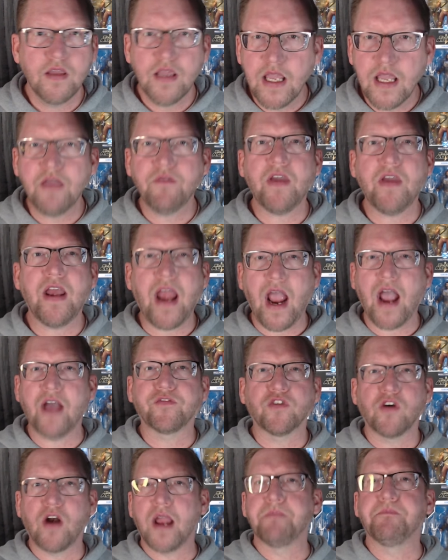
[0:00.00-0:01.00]
Even
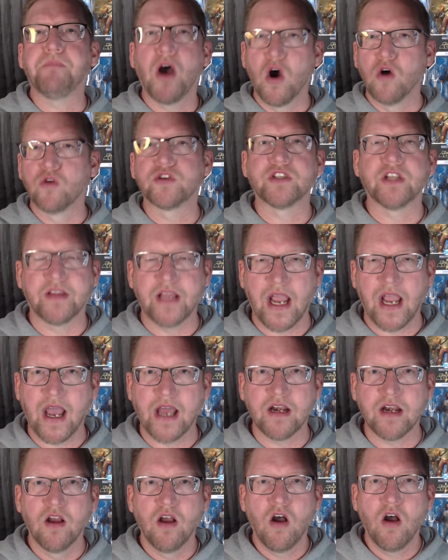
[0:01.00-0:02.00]
after I posted
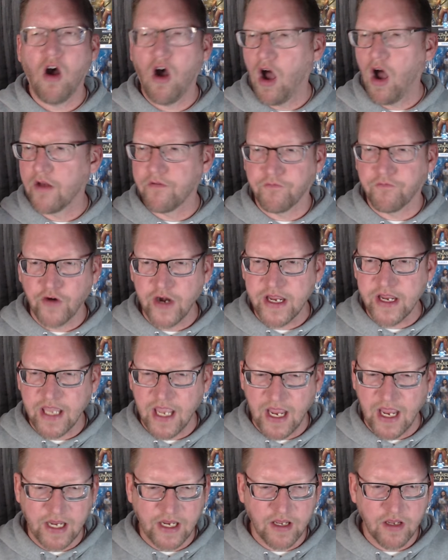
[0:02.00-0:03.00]
that on
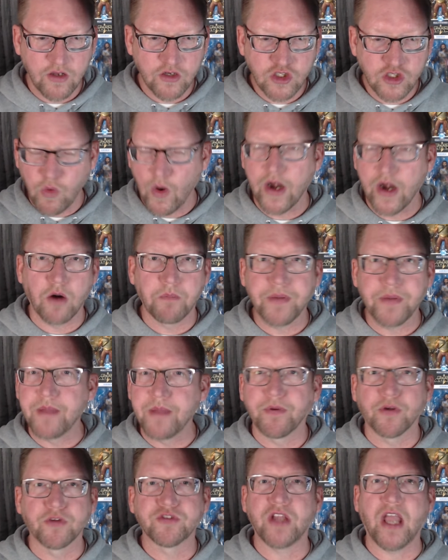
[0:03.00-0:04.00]
freaking Twitter,
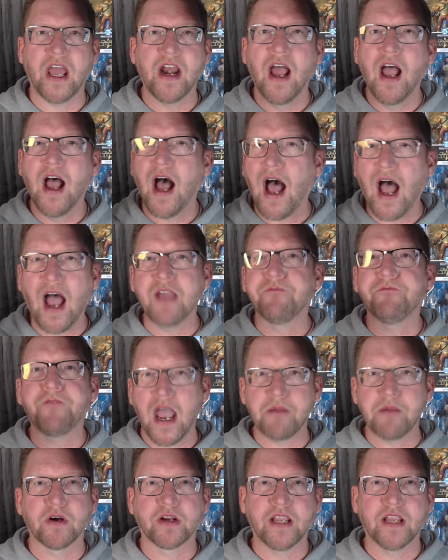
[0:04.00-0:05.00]
people said, I
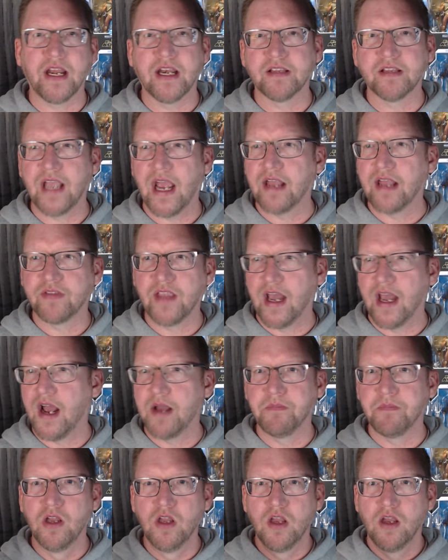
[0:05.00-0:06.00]
fabricated that, that
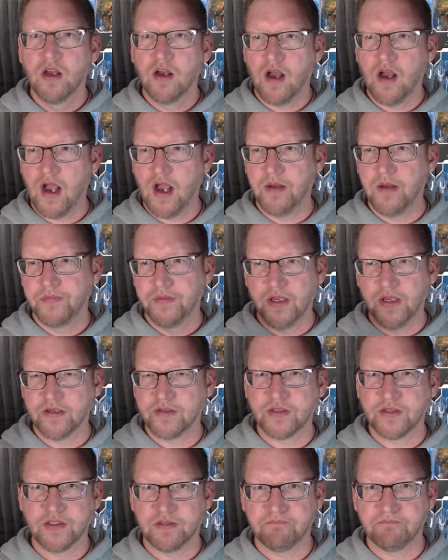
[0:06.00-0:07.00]
I'm
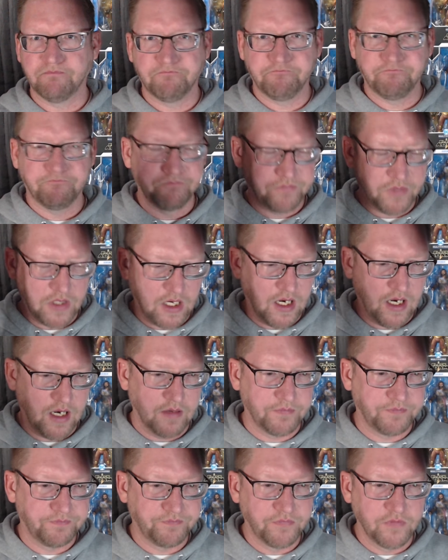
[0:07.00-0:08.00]
this
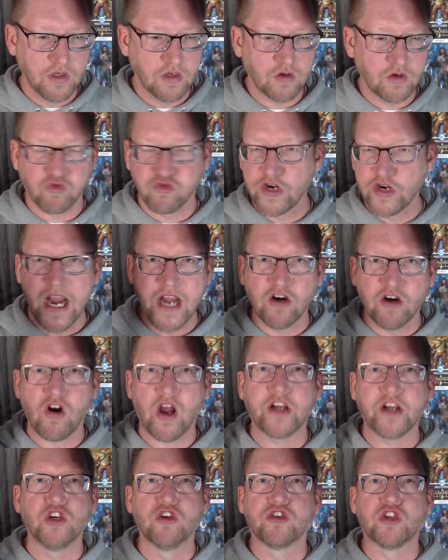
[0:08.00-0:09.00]
creator
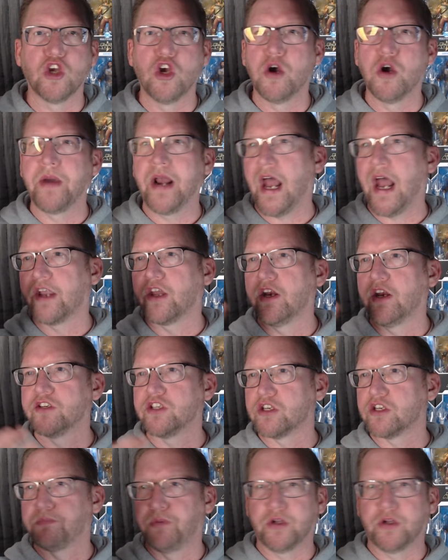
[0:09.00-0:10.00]
on YouTube, and I could have
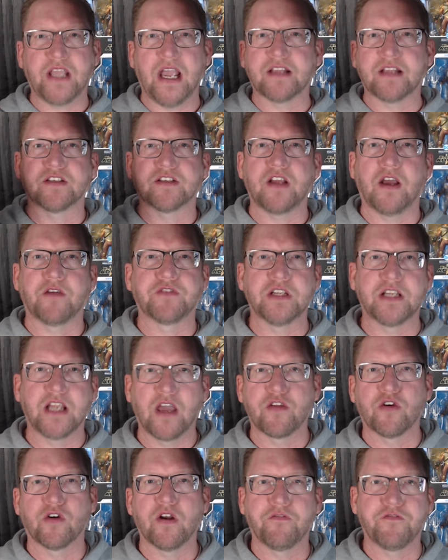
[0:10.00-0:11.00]
just put that stuff
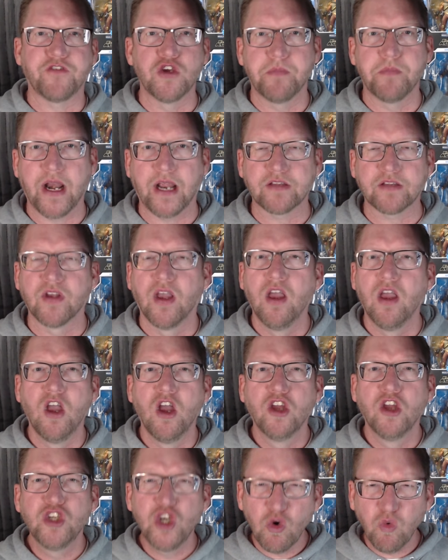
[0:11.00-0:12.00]
together in a few minutes.
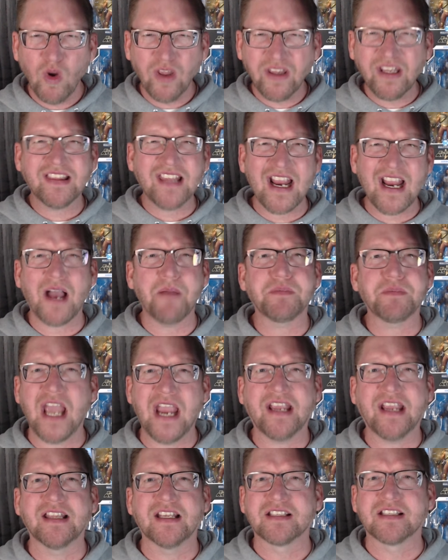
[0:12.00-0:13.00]
Do you really think I'm
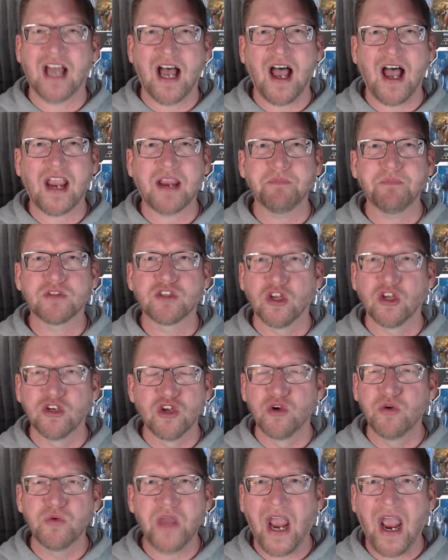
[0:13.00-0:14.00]
taking the time to
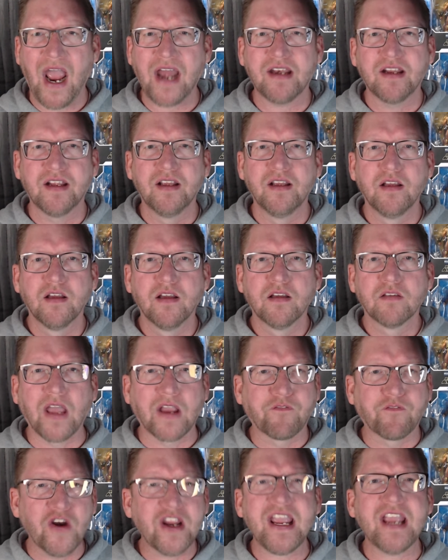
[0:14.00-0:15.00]
do that?
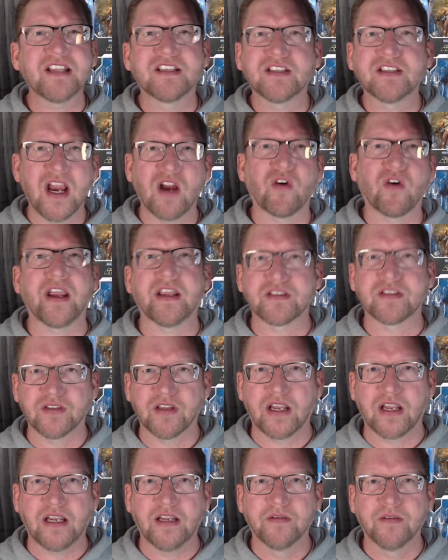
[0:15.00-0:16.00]
Like, freaking
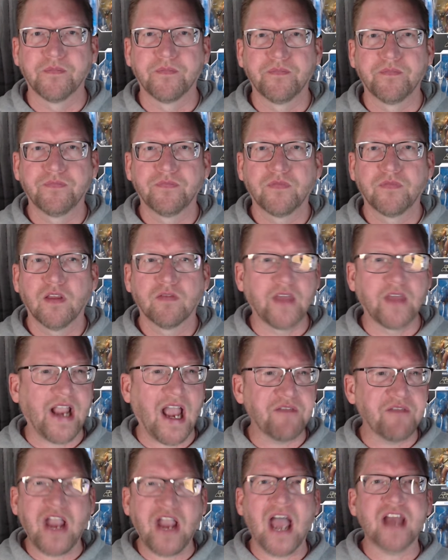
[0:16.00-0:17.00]
seriously. Like,
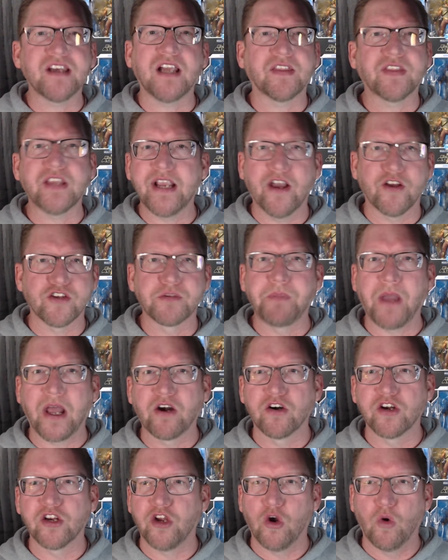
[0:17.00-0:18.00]
I've got nothing else better
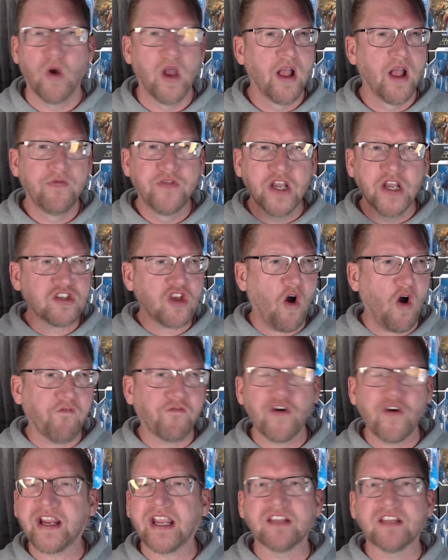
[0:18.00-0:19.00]
to do. This whole
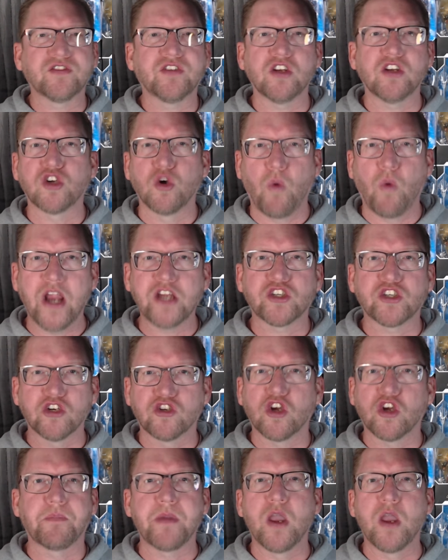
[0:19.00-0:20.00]
freaking situation
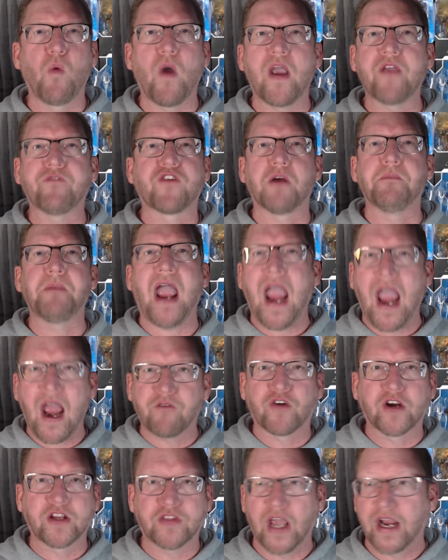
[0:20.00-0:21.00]
took me away from
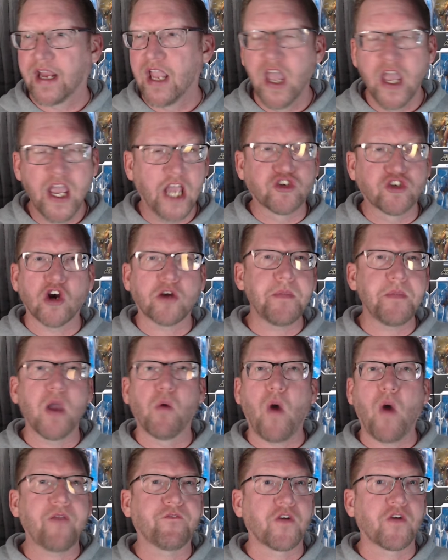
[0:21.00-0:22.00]
everything. It took me
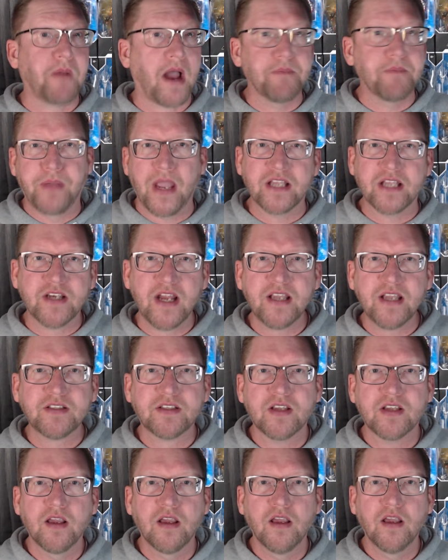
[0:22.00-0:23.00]
away from my
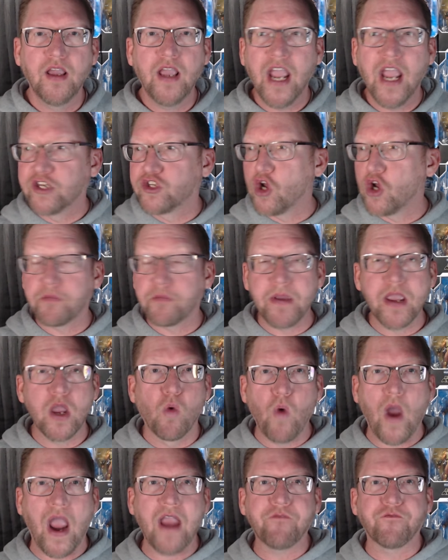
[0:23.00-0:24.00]
business. It took me
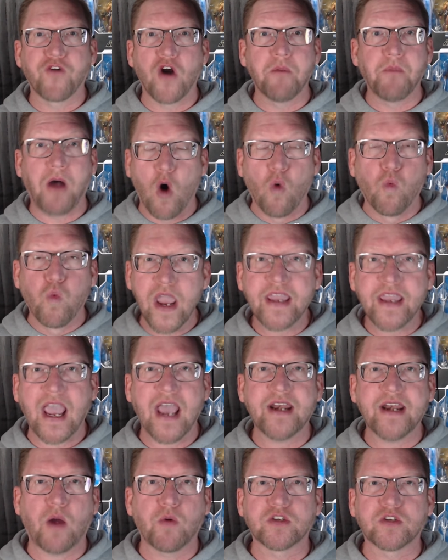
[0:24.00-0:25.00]
away from a
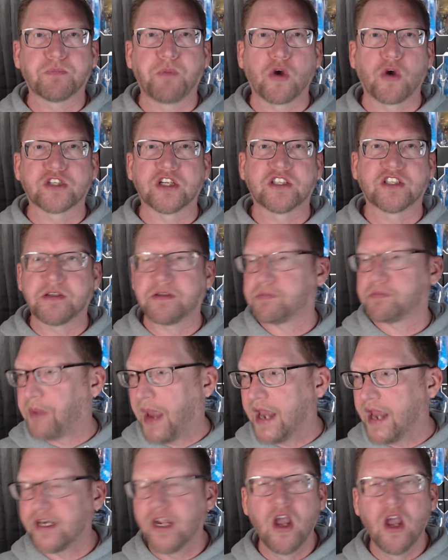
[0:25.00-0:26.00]
weekend I was supposed to
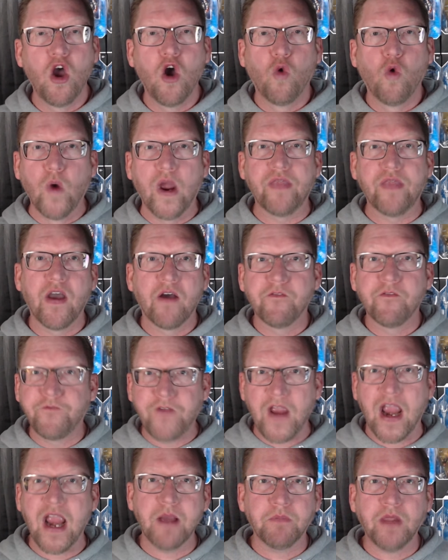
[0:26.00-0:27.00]
spend with
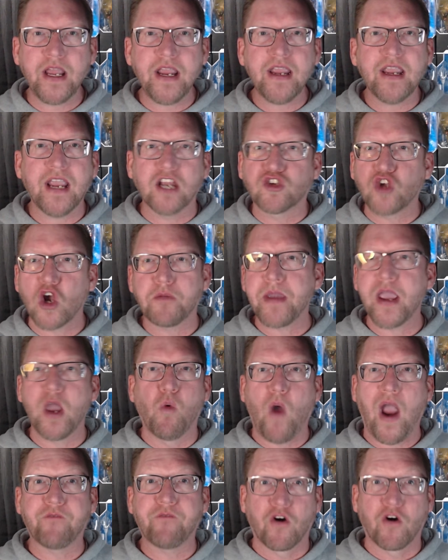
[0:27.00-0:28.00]
family. It took me
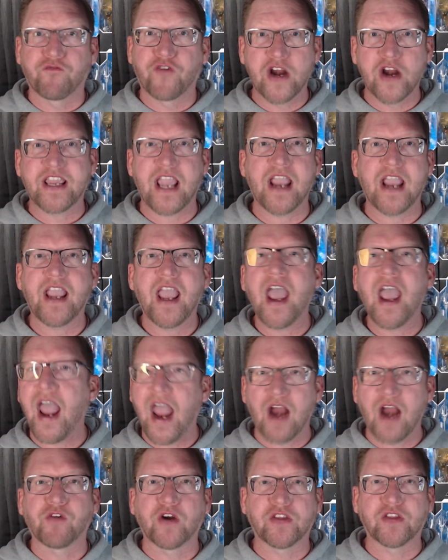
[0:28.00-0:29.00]
away from freaking
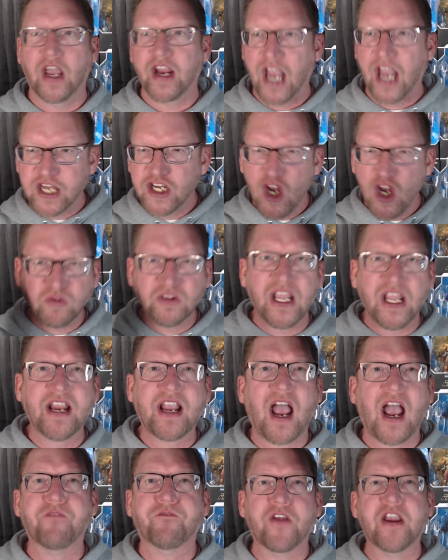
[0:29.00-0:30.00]
everything. And you think
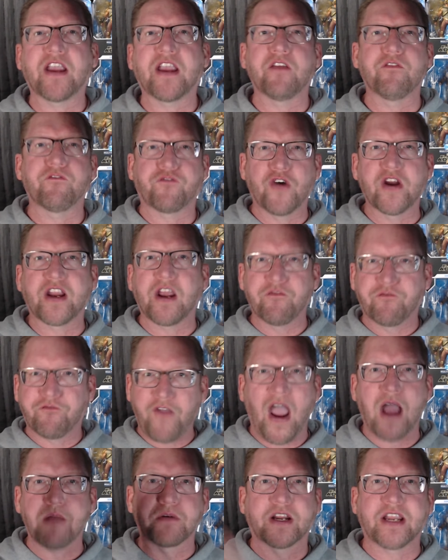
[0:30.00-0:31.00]
I freaking
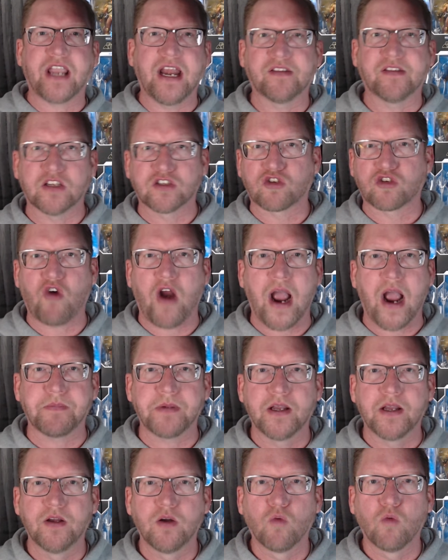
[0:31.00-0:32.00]
fabricated this crap?
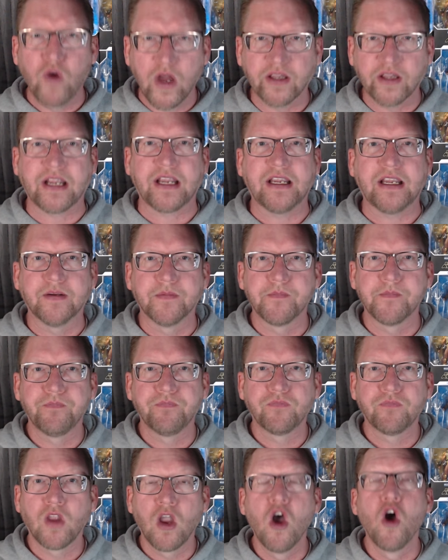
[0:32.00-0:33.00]
Really?
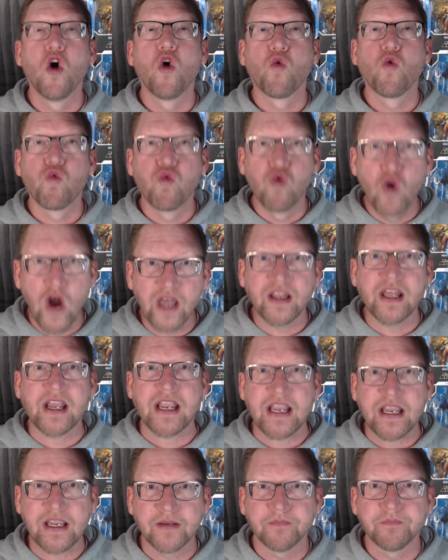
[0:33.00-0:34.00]
Really?